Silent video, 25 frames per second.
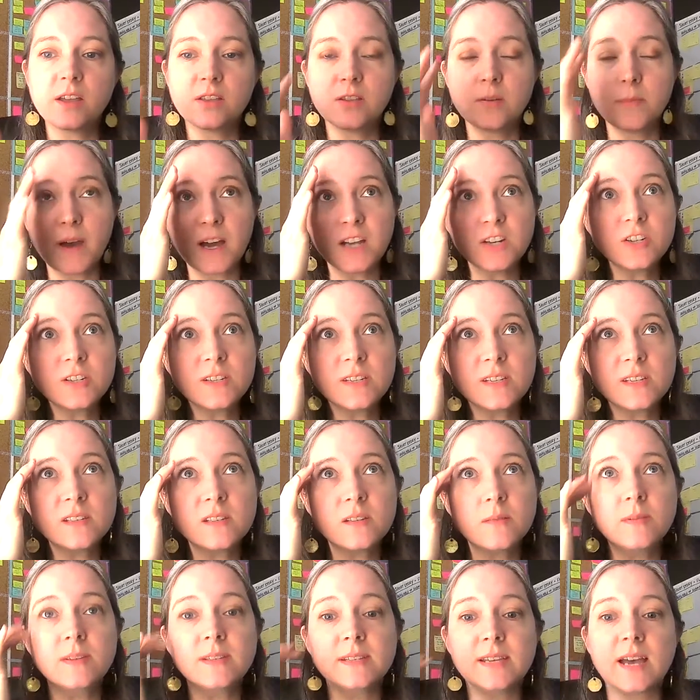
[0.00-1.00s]
The magic
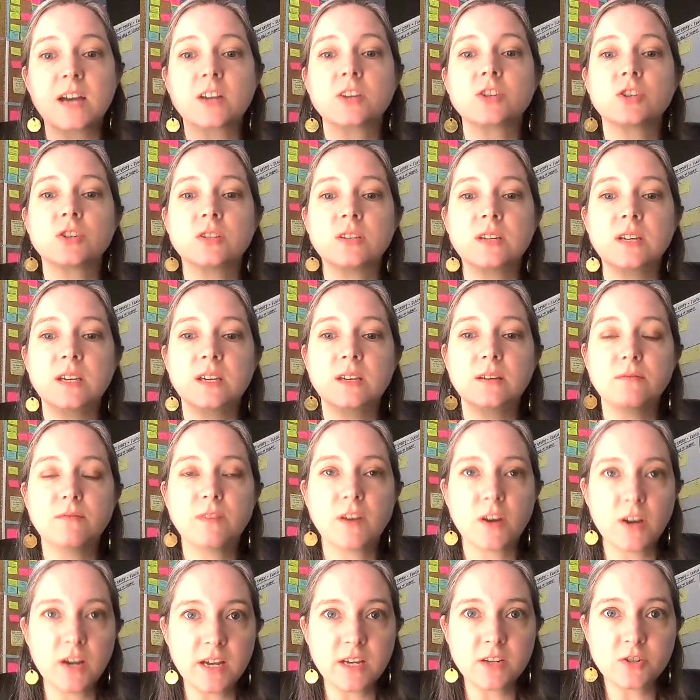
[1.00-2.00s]
system is actually
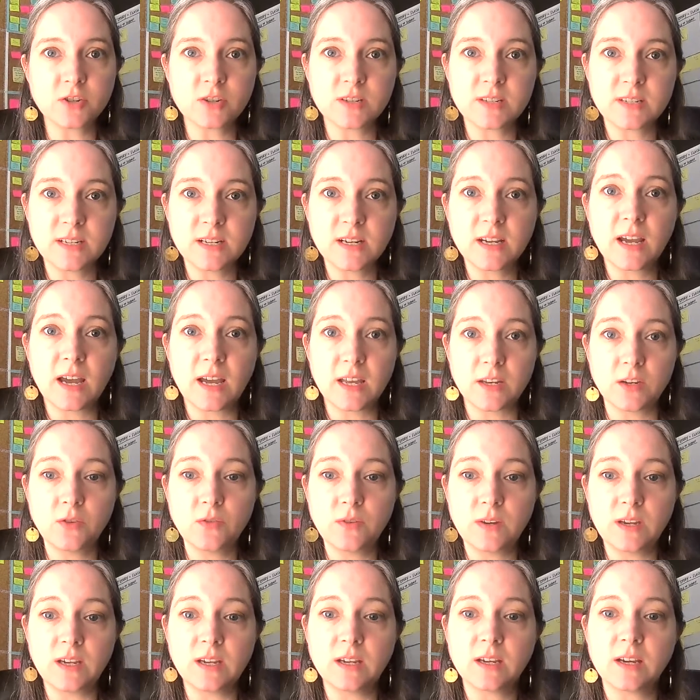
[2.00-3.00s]
very interesting and
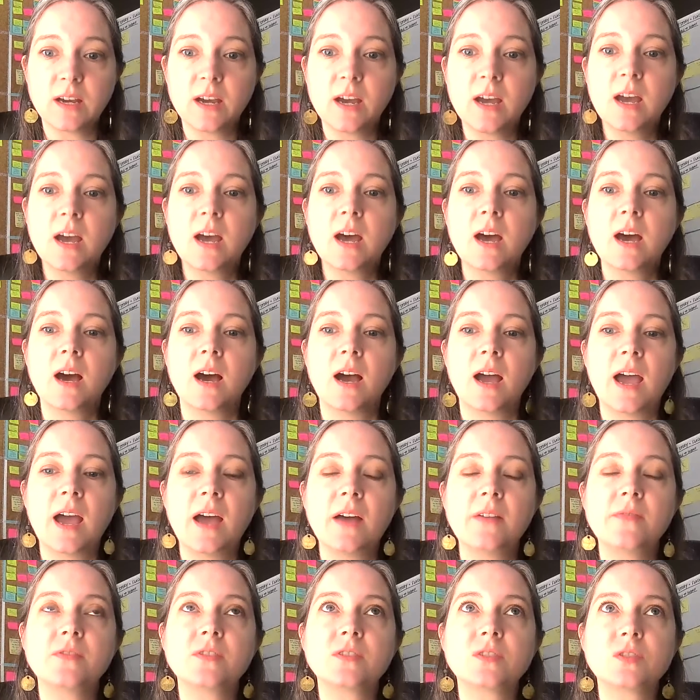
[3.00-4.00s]
unique,
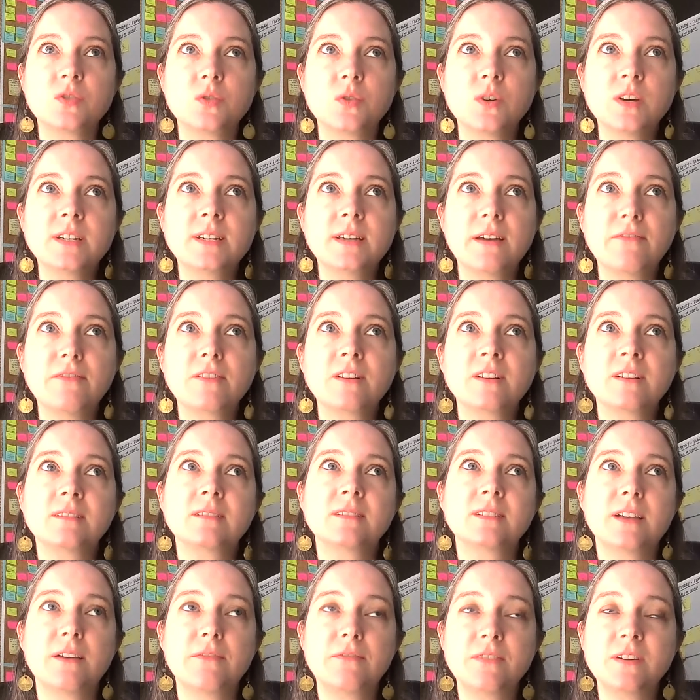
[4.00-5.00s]
and the story
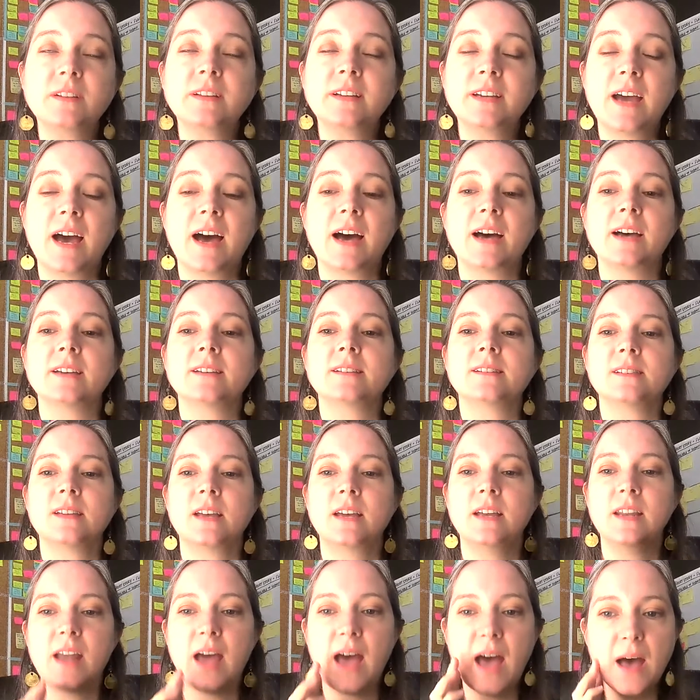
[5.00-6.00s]
definitely has
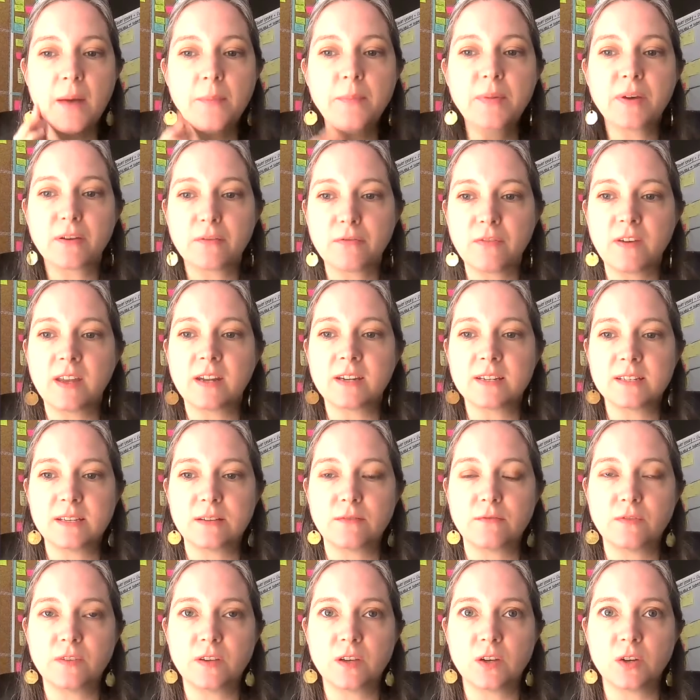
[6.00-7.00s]
an epic
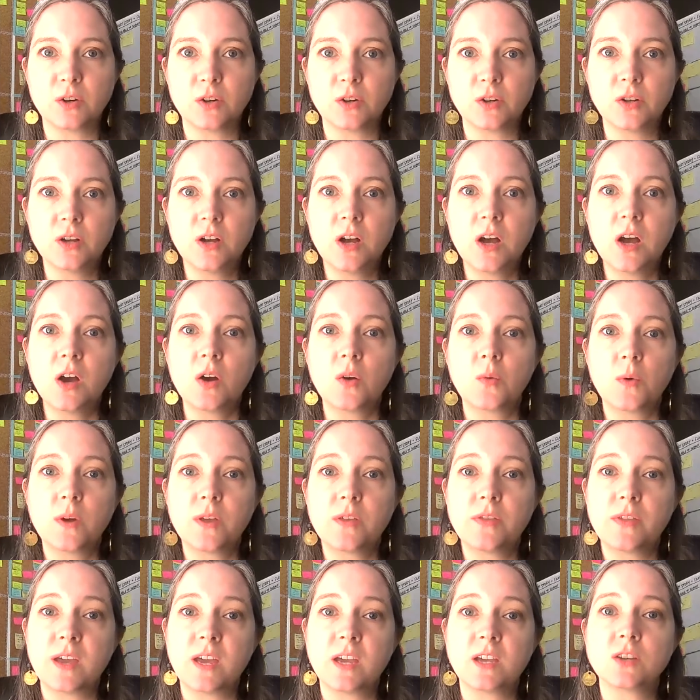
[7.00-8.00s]
fantasy feel
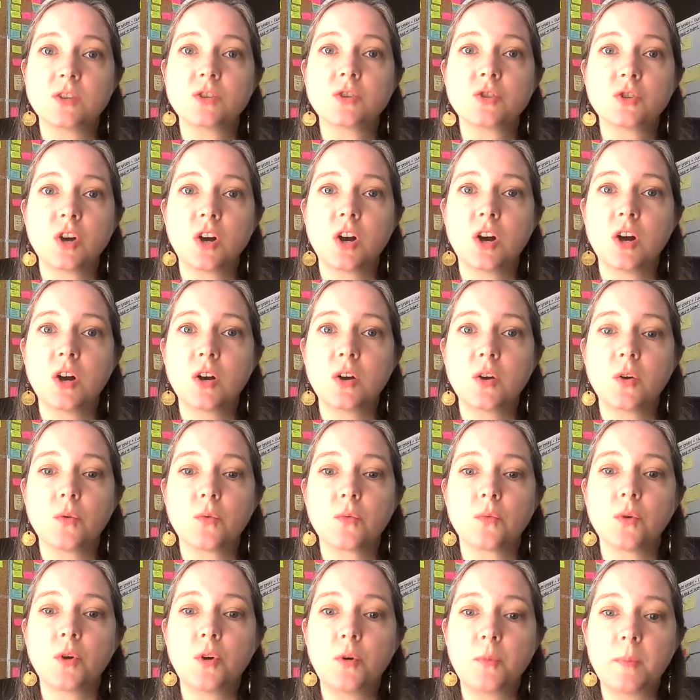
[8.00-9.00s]
with a strong
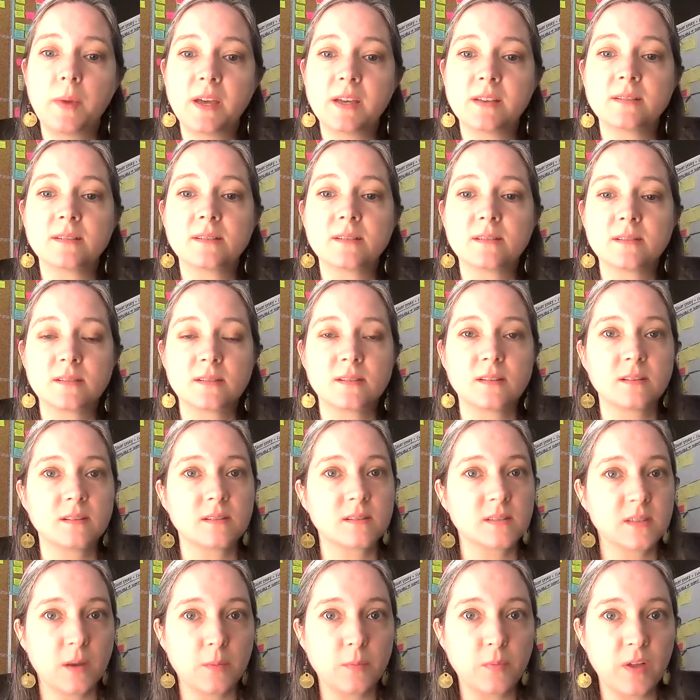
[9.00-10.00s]
romance
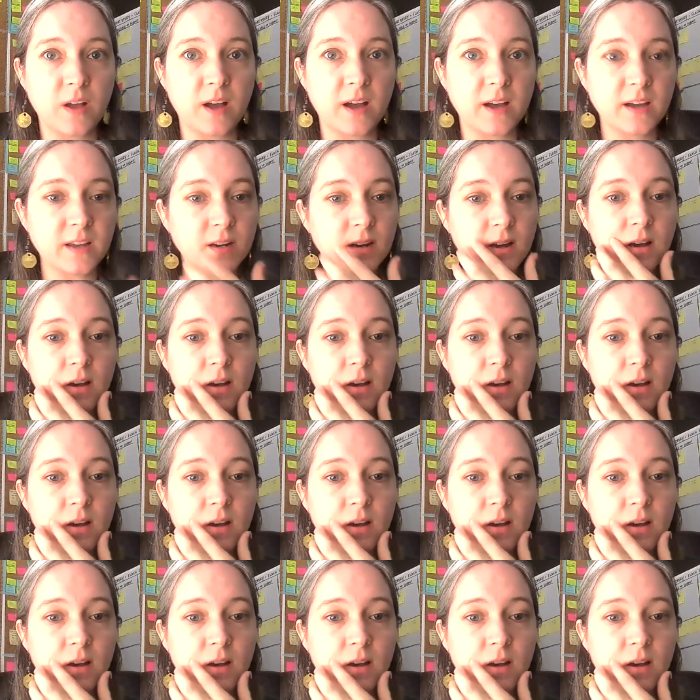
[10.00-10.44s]
subplot.